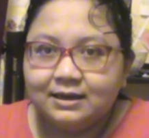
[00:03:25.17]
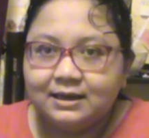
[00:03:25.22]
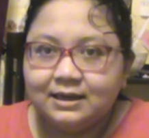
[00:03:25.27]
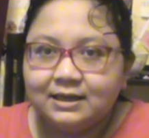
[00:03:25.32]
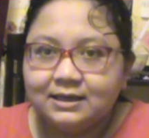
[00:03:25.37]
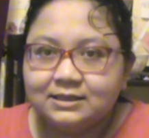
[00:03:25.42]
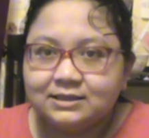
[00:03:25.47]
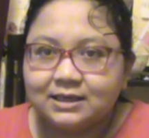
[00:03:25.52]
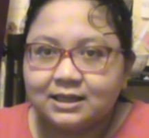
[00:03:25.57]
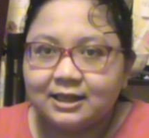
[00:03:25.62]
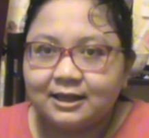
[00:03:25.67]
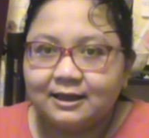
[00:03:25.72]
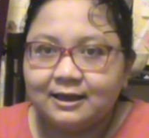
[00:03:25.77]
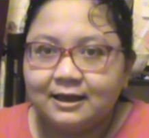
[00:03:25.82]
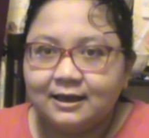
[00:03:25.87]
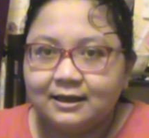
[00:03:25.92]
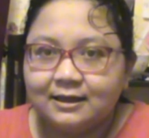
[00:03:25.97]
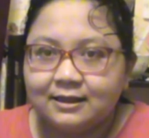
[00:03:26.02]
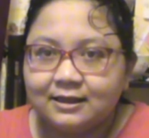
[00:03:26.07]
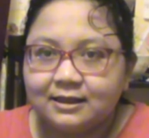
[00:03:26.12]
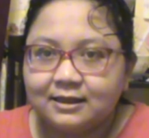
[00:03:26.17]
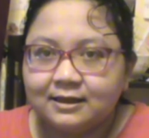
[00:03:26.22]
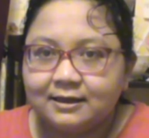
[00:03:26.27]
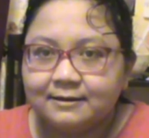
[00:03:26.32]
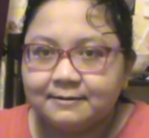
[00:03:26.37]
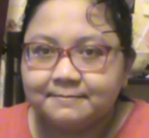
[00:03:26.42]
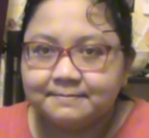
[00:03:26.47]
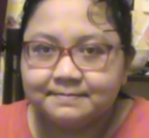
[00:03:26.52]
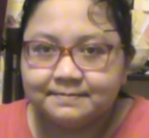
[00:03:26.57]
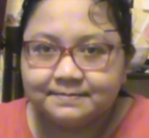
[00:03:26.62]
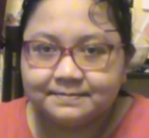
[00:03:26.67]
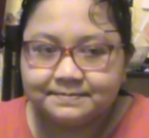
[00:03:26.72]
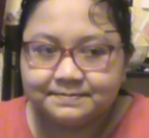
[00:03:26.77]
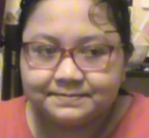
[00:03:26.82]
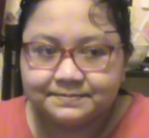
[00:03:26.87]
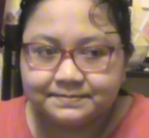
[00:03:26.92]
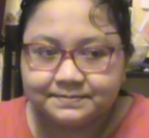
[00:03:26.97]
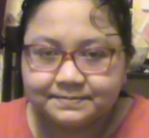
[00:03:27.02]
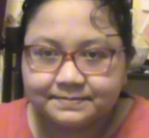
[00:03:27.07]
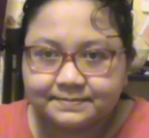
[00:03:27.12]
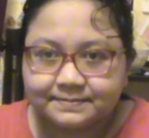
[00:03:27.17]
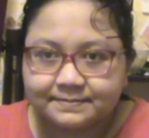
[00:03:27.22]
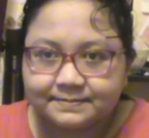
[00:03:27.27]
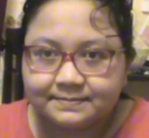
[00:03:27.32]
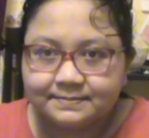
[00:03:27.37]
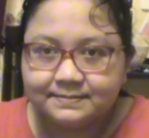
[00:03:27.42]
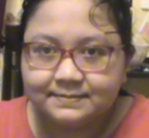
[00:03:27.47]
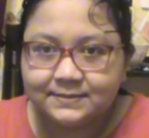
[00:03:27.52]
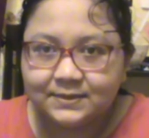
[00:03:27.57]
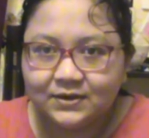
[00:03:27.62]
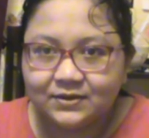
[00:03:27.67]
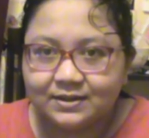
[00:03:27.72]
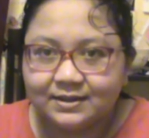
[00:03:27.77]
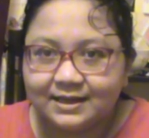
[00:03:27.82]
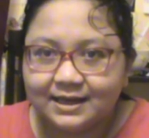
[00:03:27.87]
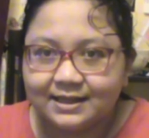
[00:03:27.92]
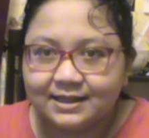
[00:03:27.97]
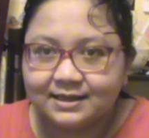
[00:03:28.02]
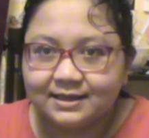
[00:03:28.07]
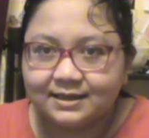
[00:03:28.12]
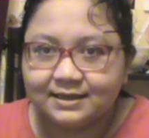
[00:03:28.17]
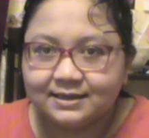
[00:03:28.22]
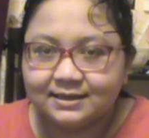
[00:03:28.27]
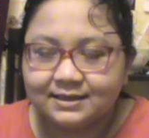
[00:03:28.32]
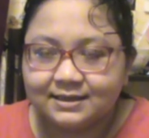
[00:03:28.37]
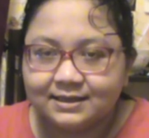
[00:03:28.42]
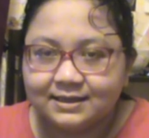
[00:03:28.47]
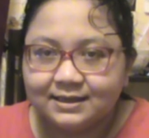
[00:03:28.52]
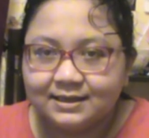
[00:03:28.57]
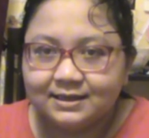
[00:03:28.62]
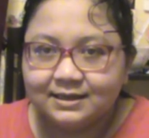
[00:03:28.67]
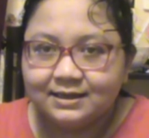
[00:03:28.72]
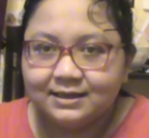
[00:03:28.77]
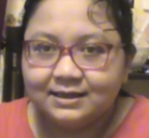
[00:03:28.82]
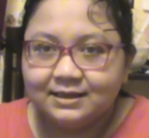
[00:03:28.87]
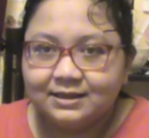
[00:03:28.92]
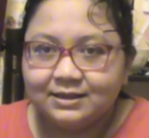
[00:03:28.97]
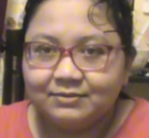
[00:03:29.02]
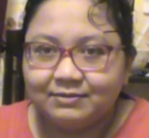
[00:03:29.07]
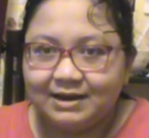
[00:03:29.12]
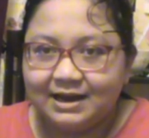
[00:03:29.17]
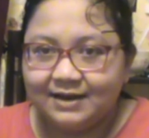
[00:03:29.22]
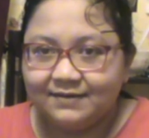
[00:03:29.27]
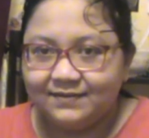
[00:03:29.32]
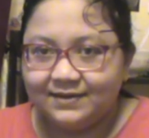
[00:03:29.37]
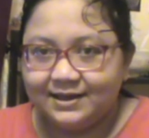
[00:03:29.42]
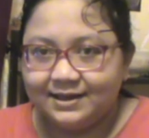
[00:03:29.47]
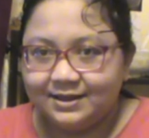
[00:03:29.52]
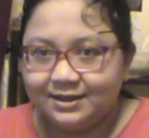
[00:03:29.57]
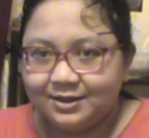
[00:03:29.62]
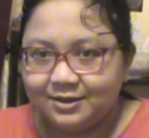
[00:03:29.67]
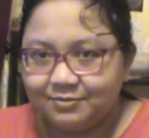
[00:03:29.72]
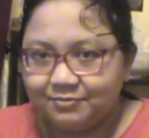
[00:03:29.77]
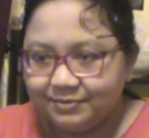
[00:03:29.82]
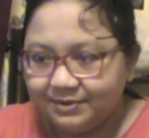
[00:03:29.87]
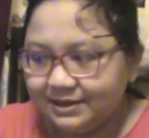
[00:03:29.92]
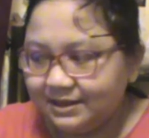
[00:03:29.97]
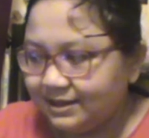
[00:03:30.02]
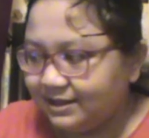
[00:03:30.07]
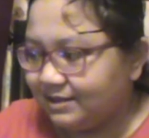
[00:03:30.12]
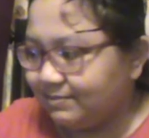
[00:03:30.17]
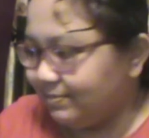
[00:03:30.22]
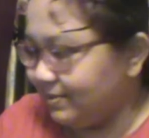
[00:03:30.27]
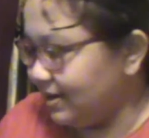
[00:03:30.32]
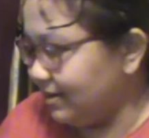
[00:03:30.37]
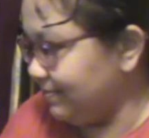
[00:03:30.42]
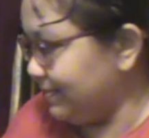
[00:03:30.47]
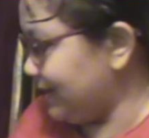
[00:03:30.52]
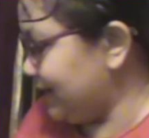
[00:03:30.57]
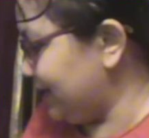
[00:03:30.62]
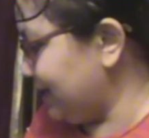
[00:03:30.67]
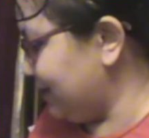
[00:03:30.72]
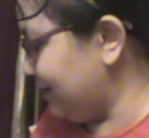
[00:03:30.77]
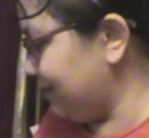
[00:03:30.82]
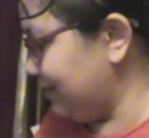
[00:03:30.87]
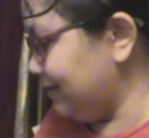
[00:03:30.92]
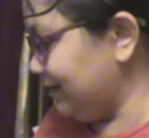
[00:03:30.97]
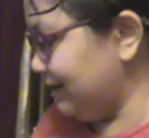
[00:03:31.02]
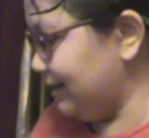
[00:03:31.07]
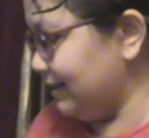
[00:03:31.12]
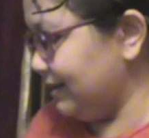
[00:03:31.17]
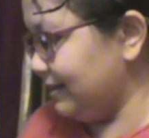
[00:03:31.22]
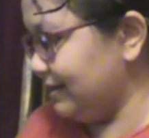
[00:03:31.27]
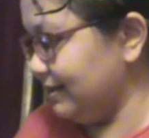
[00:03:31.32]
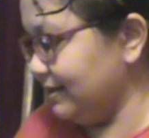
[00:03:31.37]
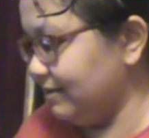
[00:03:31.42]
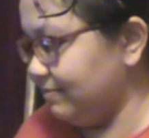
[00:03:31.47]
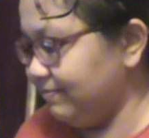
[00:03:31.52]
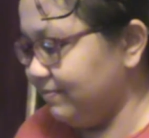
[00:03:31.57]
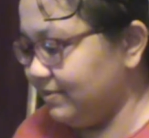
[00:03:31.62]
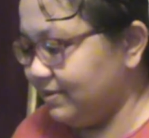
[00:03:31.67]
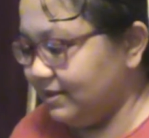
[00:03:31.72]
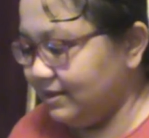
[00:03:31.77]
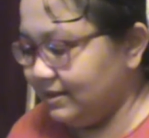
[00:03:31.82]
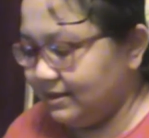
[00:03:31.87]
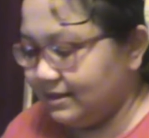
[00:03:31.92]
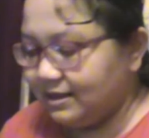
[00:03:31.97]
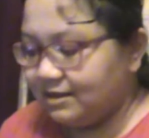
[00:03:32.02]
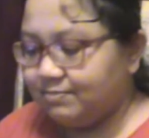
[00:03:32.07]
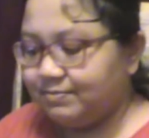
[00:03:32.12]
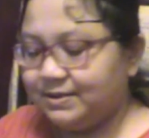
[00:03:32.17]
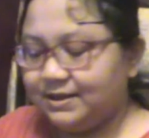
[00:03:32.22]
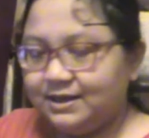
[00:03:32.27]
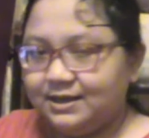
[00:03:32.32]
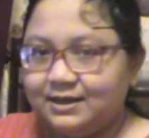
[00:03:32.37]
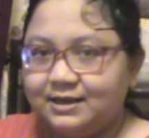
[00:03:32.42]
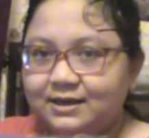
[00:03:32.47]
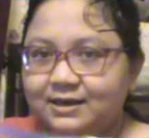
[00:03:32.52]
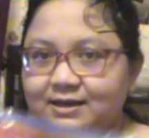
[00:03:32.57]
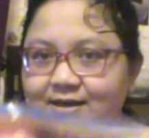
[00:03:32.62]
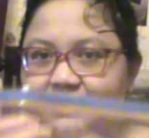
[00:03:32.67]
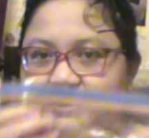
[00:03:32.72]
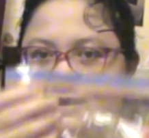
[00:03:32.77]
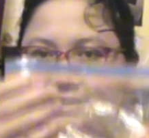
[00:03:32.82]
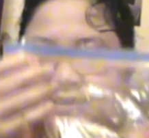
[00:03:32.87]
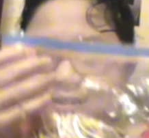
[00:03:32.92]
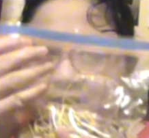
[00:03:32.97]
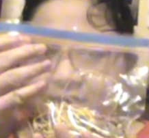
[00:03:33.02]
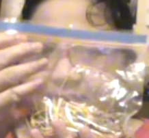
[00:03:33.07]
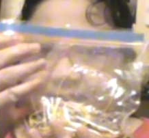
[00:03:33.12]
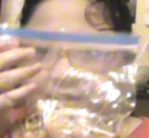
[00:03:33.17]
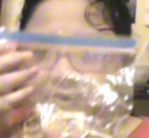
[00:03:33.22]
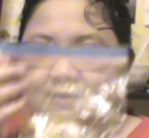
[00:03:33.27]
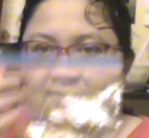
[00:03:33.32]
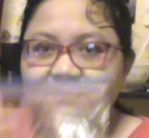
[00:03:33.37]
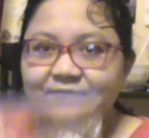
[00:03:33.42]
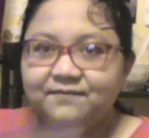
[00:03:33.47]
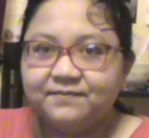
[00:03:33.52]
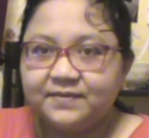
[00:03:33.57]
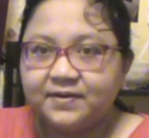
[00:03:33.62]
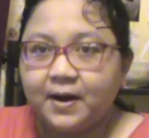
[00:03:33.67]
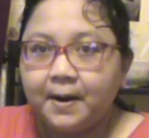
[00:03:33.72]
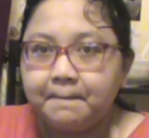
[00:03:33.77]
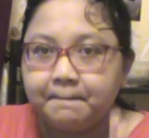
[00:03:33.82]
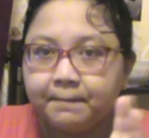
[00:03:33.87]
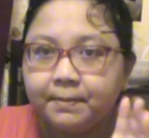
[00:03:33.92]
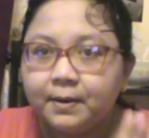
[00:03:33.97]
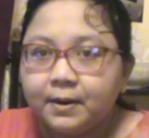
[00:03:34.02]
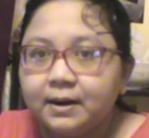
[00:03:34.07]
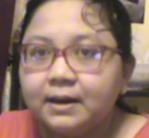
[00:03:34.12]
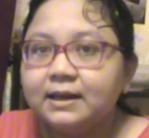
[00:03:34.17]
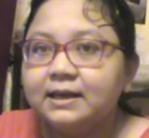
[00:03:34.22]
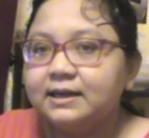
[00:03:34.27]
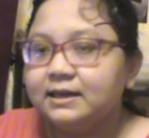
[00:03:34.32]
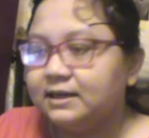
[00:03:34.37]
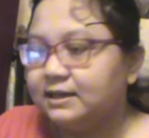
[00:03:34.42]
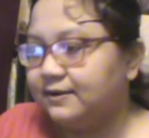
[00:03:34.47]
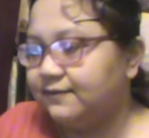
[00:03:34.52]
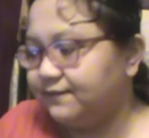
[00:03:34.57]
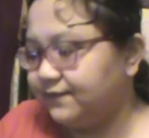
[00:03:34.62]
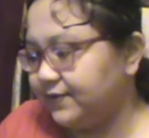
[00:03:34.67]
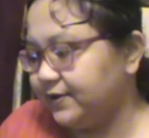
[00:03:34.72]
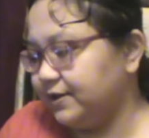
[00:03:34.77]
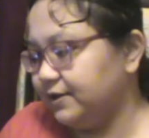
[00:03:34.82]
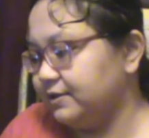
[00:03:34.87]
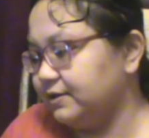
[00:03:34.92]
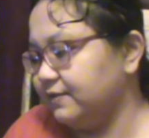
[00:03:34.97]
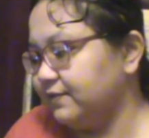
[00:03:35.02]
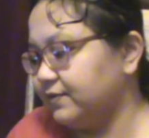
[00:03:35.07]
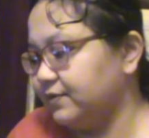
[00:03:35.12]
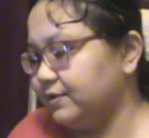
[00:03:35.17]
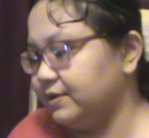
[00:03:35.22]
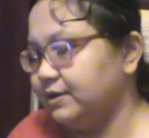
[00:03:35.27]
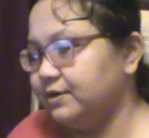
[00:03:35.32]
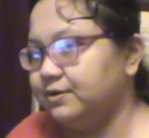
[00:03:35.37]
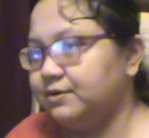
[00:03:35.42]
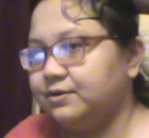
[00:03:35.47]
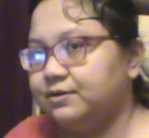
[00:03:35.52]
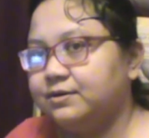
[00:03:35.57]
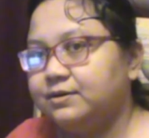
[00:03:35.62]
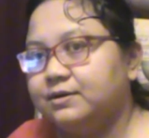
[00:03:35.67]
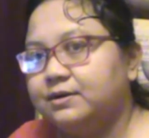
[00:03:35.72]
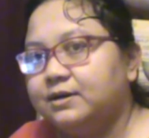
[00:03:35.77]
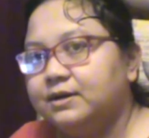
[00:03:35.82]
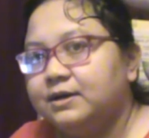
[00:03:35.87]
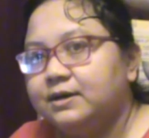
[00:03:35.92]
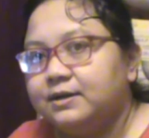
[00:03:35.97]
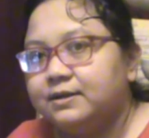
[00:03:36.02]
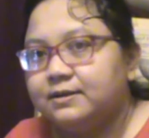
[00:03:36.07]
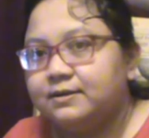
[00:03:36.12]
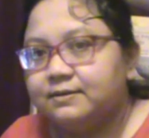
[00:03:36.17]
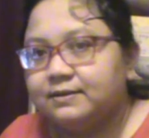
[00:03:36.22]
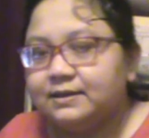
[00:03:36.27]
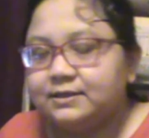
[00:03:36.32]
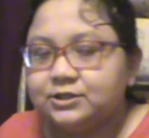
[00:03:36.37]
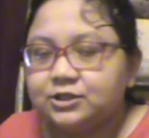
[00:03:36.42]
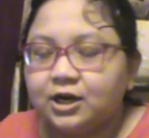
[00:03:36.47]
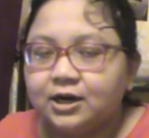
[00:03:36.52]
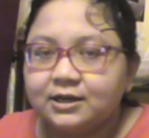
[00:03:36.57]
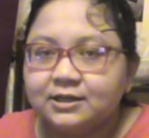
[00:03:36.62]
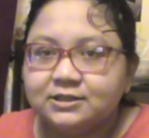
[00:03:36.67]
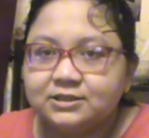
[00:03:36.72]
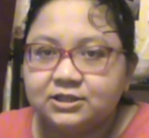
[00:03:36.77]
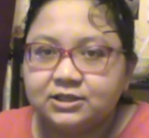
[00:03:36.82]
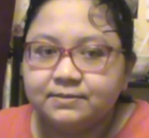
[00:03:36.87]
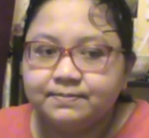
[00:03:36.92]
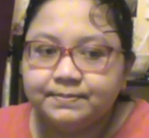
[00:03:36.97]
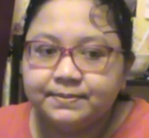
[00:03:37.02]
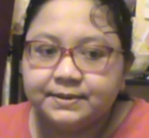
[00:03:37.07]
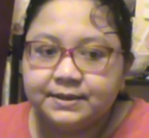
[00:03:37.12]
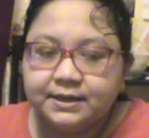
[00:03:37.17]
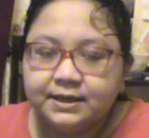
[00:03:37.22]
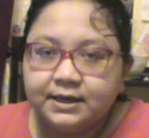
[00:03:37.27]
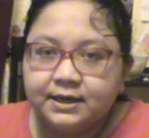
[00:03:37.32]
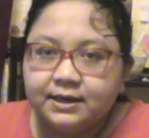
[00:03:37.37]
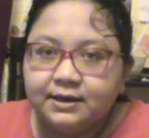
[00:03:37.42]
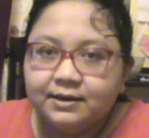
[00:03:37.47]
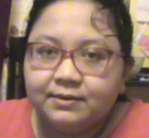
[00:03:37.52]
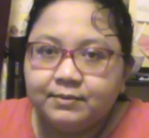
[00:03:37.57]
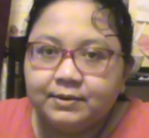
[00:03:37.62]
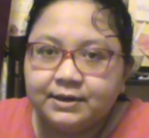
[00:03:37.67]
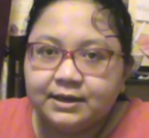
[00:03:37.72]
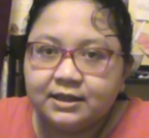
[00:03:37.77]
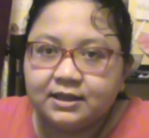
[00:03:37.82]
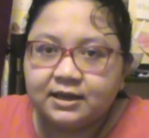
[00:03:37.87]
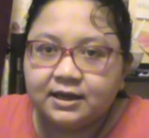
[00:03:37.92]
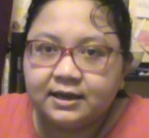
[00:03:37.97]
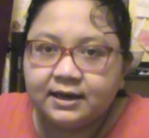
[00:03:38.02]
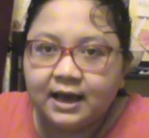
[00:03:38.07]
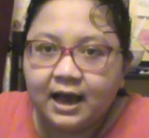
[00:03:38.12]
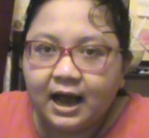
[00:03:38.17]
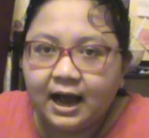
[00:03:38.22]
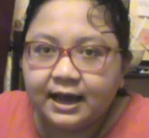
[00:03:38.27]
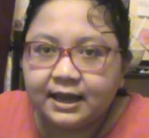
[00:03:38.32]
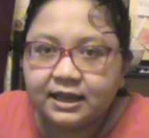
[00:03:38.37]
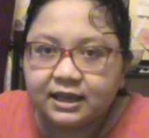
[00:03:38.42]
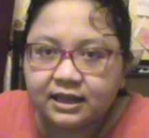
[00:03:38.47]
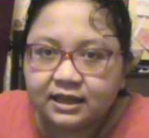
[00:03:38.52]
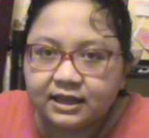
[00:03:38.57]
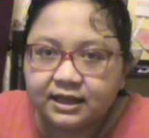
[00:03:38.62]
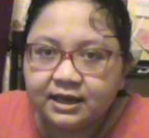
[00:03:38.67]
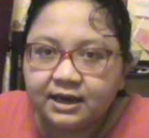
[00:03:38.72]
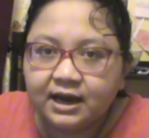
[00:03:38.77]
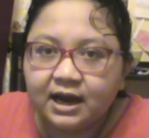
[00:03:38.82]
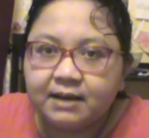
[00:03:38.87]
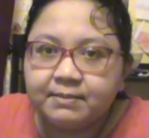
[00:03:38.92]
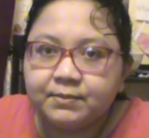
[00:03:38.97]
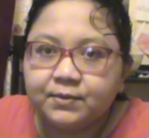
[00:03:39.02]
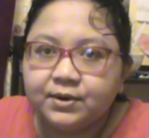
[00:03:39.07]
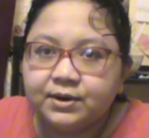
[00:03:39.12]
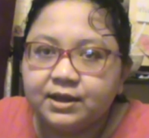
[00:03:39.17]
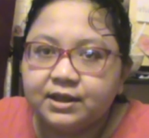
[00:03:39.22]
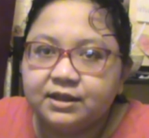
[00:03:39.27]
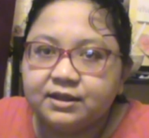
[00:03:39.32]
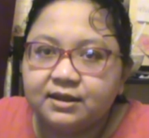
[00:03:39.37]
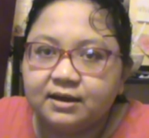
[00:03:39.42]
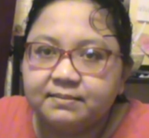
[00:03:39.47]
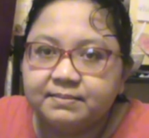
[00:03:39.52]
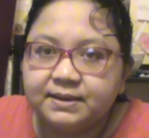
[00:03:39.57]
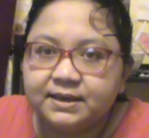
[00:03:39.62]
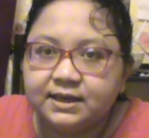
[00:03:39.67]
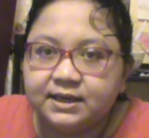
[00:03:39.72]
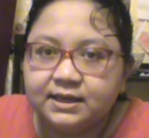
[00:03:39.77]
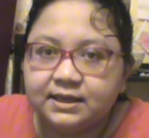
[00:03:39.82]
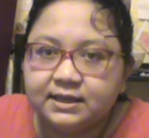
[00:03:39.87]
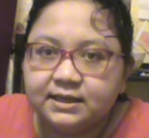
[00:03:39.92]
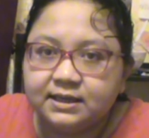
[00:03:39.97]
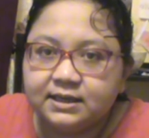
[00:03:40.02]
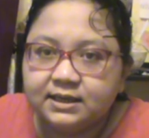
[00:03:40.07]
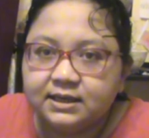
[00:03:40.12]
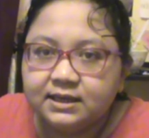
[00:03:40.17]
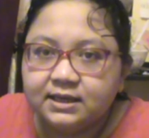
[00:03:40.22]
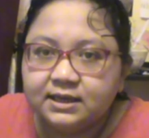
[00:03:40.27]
It's just a case. So that's done. So I have like 3 Ziploc bags that are like this big, completely filled with cookie dough. So the chocolate chip, when it's done, I think I'm gonna sub in